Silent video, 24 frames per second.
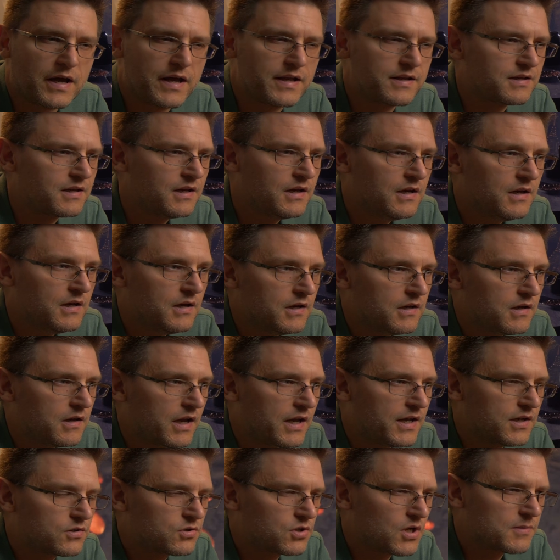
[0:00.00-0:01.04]
And
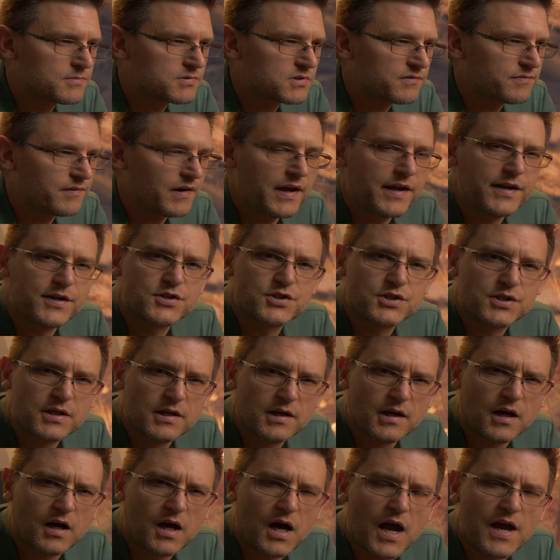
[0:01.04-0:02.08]
in terms of
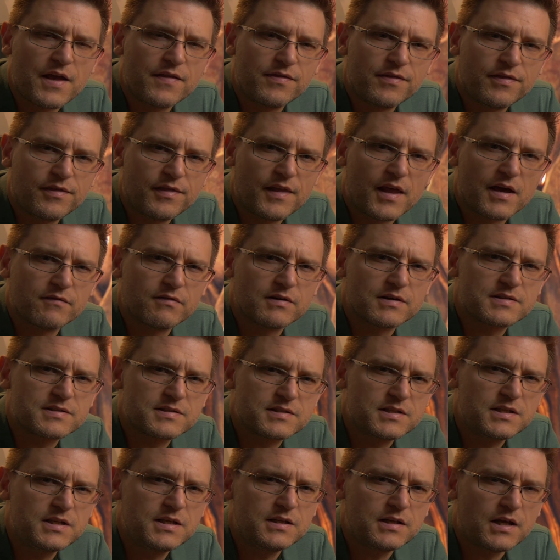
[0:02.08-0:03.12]
HDR, I never
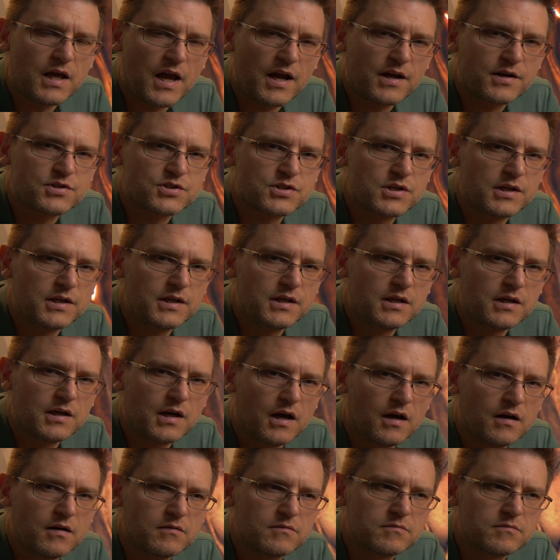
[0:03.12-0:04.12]
seen actually